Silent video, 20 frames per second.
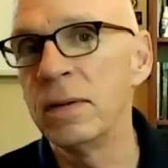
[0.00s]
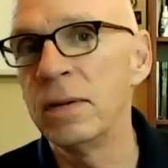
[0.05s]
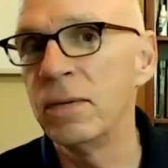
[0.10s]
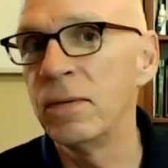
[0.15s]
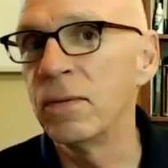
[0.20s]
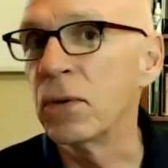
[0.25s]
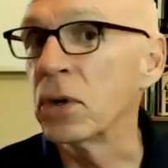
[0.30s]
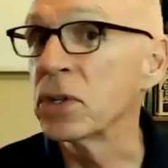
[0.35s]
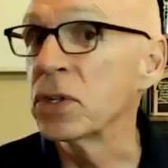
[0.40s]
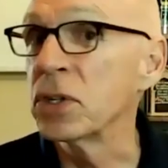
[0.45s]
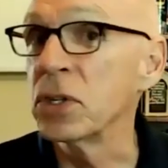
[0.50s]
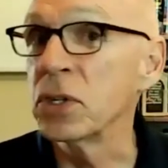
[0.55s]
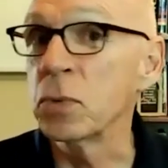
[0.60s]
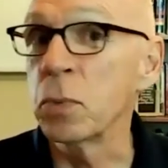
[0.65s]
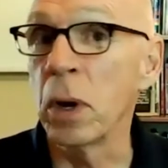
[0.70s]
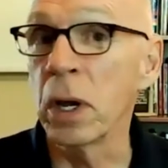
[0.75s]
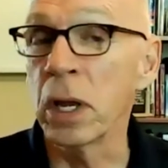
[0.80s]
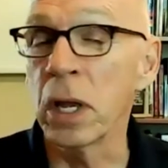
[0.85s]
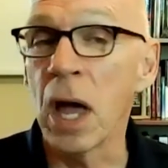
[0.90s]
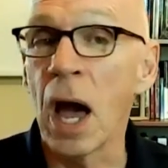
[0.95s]

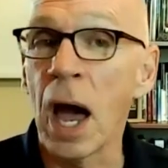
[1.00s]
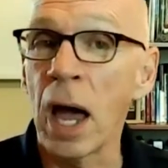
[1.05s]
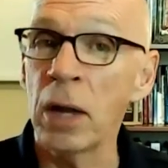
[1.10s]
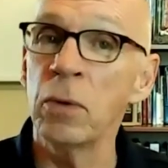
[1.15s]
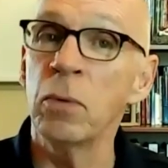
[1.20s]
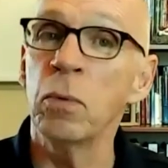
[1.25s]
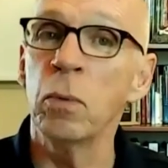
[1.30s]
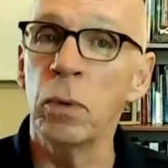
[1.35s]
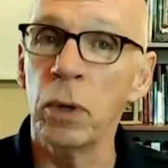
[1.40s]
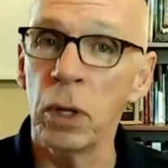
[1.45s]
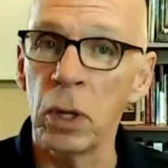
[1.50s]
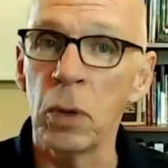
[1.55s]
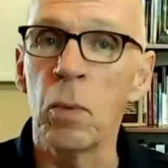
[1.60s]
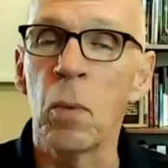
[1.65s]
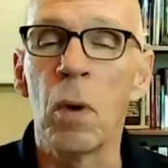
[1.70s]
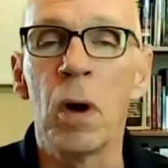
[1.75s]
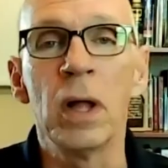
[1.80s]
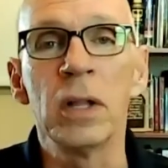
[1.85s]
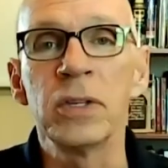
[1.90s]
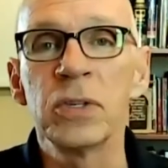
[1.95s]
versus what God really
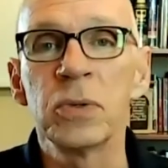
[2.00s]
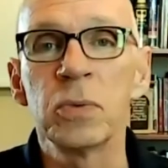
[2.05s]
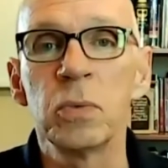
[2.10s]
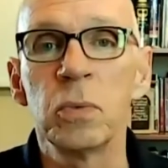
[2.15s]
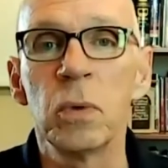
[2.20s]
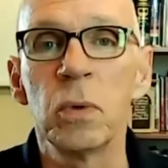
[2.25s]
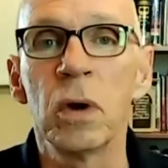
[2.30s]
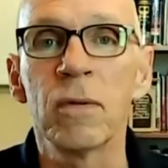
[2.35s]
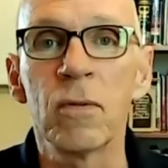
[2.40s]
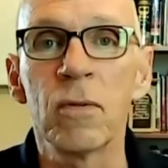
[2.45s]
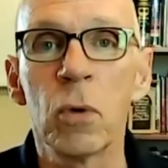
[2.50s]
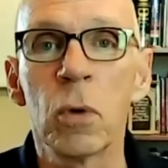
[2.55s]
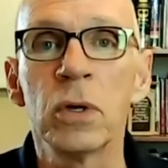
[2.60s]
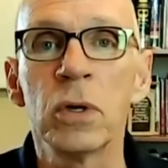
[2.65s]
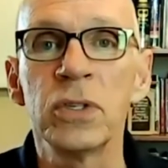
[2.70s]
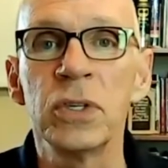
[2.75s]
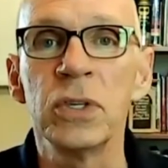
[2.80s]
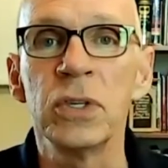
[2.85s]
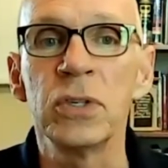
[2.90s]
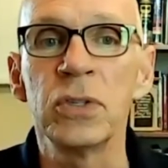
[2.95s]
wants, of
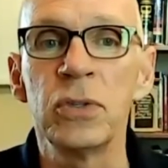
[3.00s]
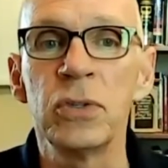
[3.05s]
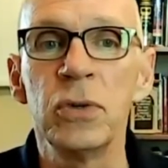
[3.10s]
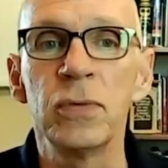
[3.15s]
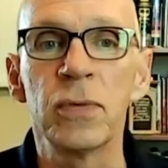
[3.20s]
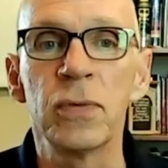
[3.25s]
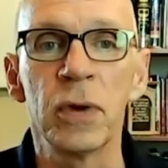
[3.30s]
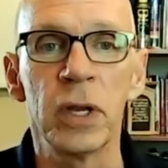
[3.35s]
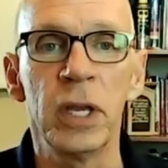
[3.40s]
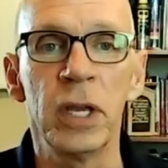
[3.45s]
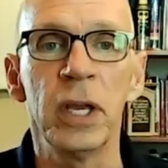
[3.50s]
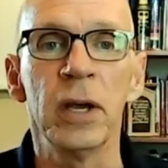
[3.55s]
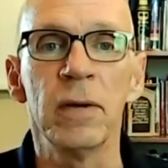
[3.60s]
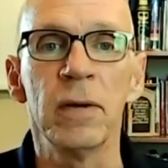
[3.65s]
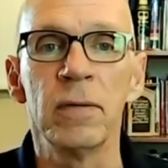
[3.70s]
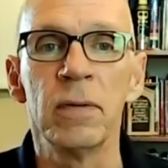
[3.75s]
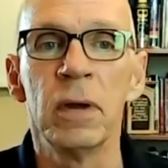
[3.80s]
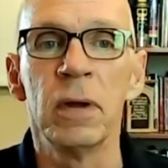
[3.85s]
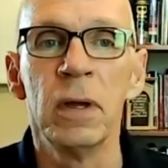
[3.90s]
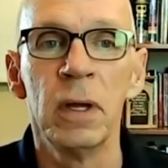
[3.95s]
course, is to
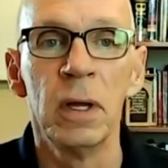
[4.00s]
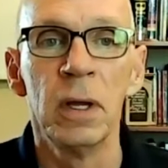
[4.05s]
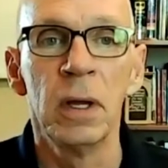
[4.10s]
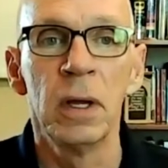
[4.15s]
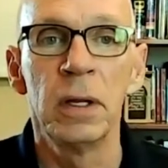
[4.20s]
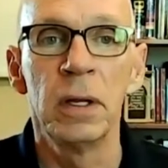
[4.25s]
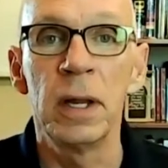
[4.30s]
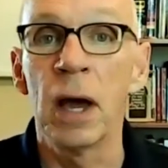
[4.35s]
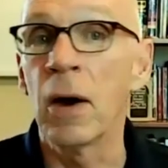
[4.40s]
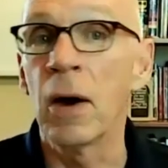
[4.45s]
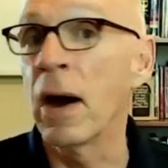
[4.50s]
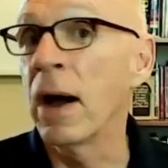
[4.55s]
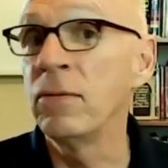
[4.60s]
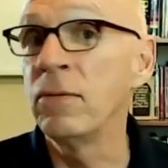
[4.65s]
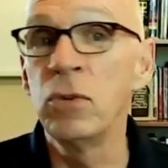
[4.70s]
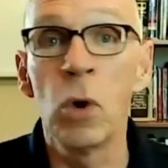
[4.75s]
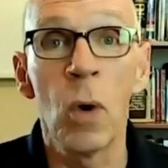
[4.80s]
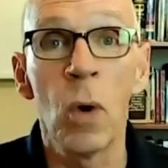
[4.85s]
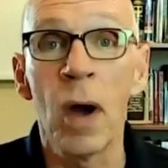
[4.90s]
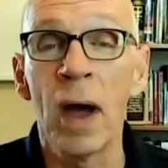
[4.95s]
forgive. Now,
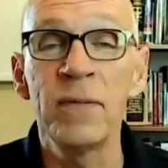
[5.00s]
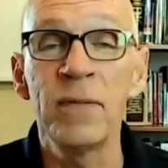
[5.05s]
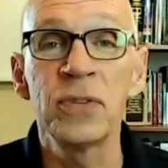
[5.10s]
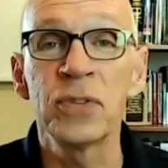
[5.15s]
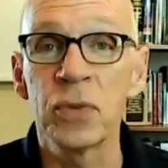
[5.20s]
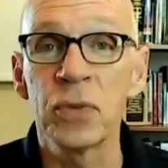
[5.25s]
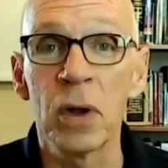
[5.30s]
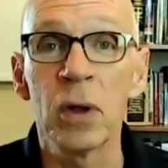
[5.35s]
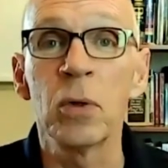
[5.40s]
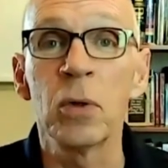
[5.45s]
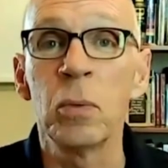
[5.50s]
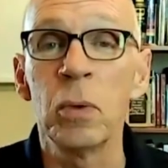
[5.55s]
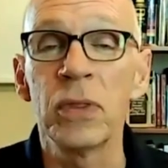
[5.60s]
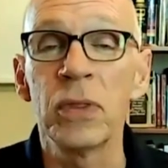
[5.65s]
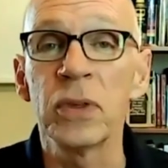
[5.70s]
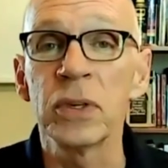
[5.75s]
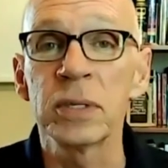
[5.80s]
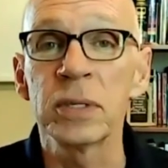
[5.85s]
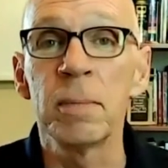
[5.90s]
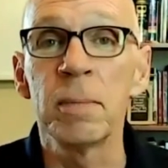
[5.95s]
I know I've struggled
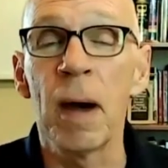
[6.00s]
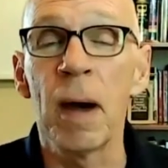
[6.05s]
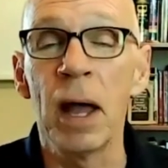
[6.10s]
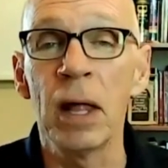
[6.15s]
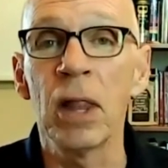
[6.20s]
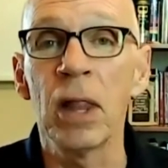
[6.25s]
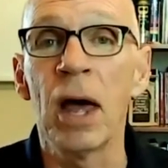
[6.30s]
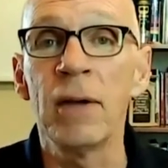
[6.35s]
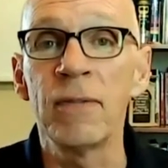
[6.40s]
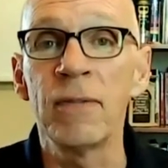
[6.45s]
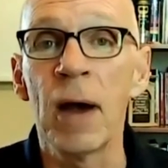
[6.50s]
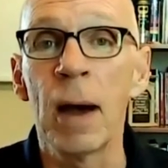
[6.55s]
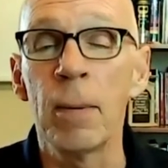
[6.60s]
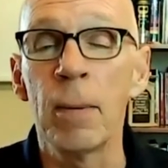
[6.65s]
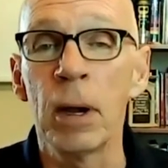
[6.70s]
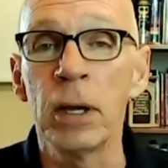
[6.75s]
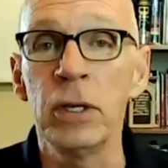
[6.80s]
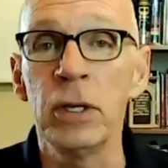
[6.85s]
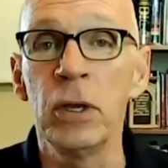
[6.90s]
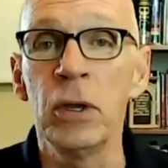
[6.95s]
with this in my life.
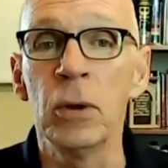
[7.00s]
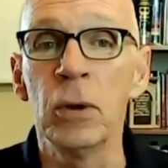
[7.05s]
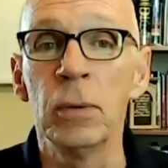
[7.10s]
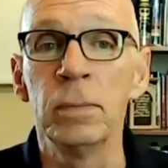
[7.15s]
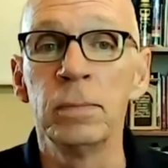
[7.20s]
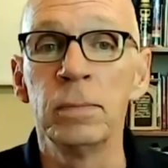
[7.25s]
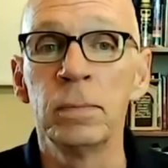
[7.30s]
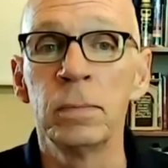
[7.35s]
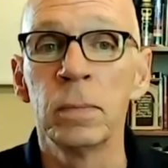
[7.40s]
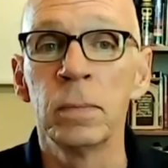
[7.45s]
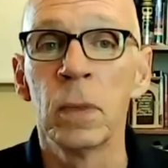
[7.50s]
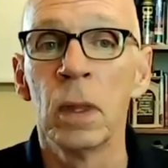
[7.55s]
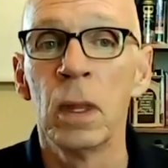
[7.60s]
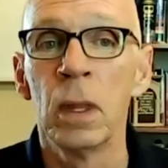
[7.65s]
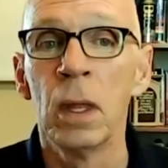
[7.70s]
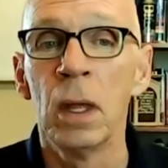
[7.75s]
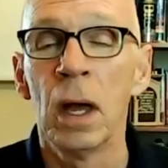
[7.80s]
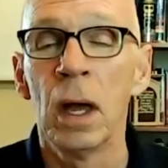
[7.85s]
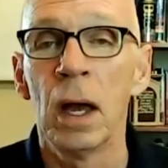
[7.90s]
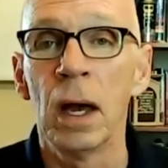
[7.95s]
How about you?
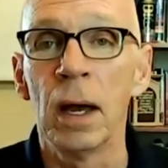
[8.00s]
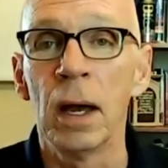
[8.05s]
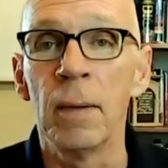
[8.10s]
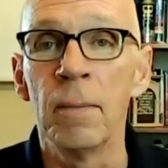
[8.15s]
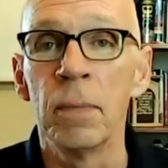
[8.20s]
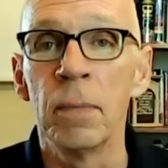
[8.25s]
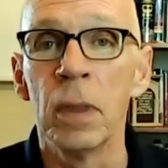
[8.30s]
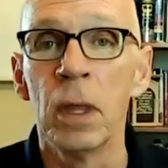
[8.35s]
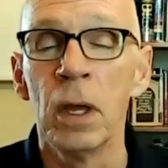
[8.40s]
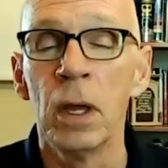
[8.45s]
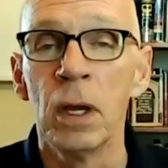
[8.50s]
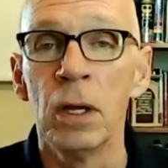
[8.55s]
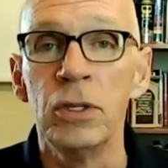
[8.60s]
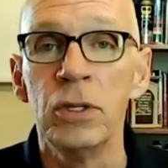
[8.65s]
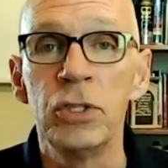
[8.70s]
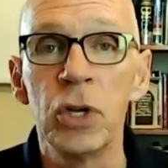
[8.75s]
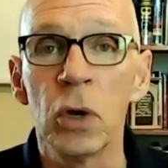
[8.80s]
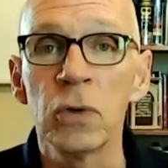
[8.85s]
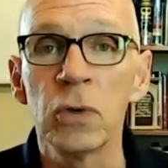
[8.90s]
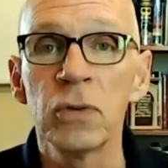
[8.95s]

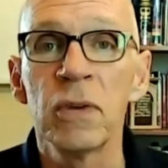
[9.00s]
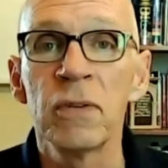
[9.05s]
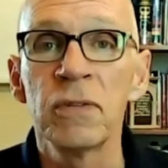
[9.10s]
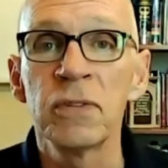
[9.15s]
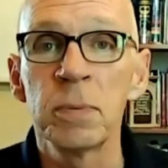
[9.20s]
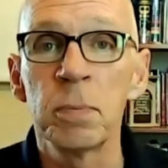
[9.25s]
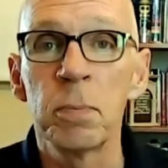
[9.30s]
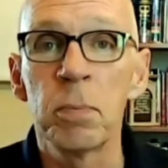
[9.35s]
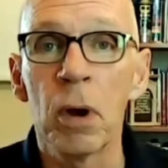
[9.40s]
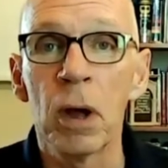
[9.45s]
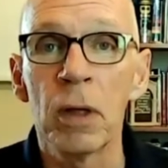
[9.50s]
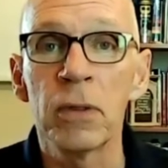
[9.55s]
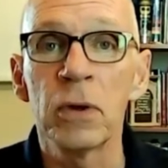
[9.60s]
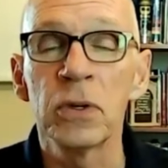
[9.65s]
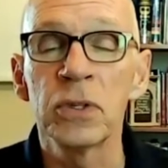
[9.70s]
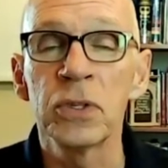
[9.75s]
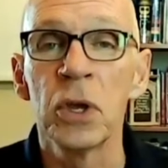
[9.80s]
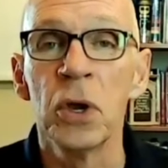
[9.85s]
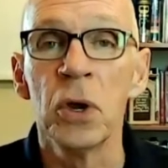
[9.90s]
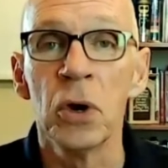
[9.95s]
Joseph's
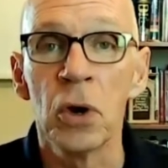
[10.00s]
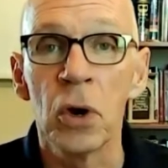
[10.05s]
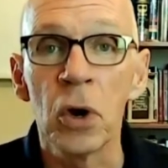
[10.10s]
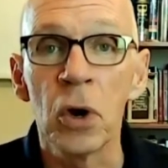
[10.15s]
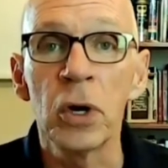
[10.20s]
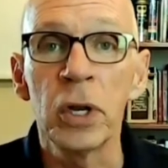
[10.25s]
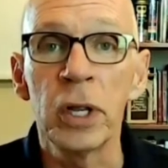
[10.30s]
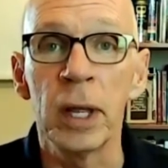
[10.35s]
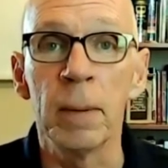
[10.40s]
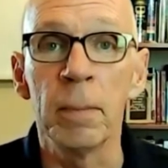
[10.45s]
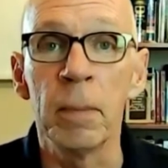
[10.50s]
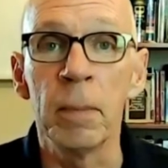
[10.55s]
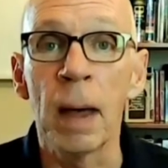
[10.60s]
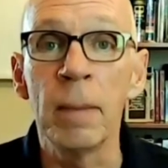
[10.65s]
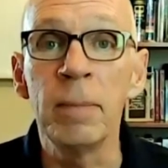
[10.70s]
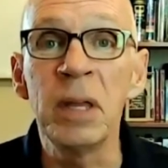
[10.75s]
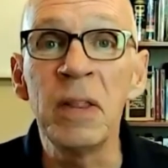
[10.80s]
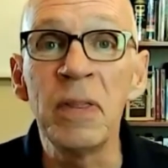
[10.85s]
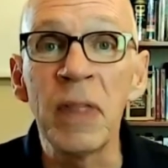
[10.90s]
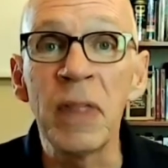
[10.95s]
brothers hurt him.
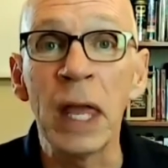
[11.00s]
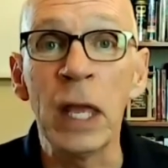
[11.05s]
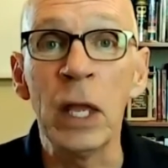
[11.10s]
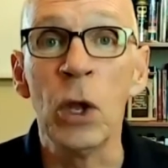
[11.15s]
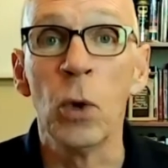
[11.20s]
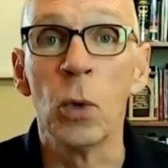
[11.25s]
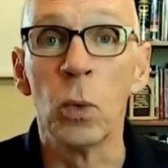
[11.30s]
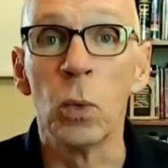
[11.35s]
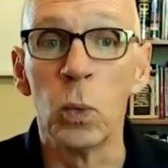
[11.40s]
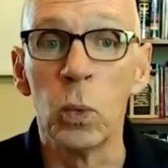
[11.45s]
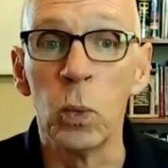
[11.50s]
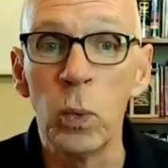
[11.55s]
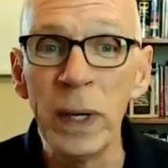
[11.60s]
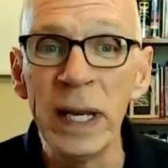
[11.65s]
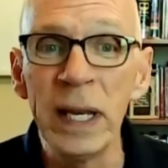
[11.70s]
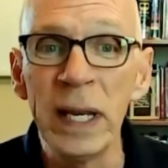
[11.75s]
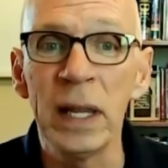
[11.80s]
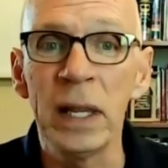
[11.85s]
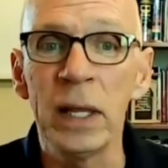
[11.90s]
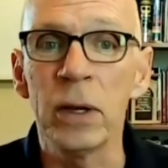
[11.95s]
I mean, they
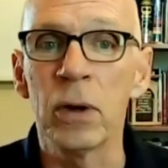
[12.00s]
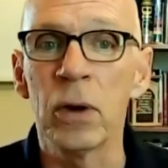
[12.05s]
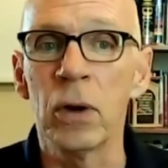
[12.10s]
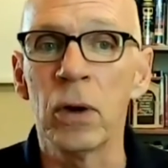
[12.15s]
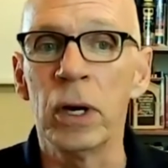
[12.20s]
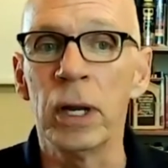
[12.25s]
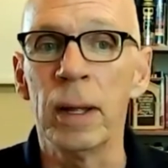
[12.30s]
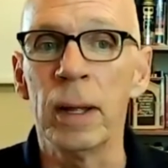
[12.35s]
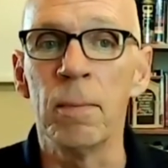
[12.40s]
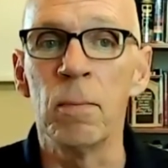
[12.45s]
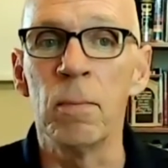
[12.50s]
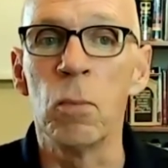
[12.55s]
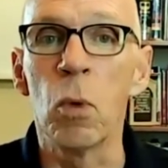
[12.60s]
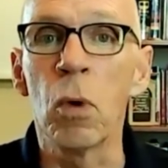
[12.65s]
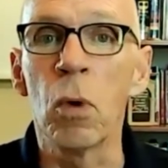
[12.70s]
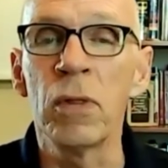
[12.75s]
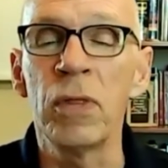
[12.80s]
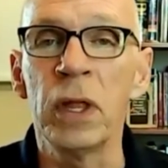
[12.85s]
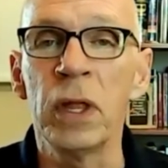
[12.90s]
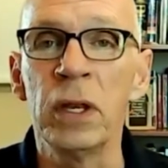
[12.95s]
really hurt him,
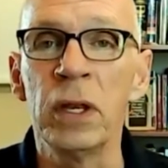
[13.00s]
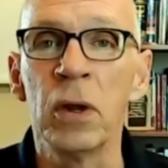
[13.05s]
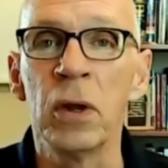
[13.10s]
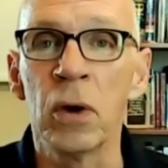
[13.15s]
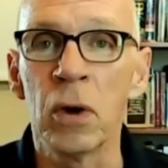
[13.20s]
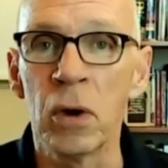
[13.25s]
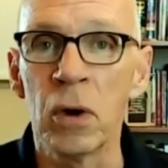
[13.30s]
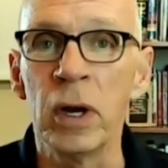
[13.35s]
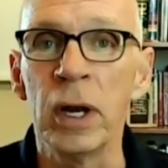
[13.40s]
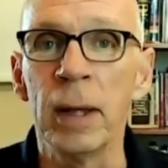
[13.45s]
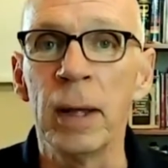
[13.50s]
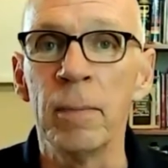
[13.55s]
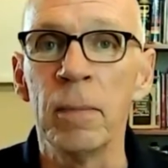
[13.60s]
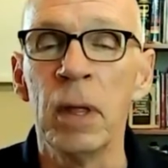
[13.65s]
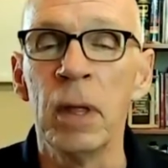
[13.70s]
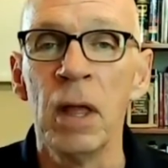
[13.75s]
more than hurt him.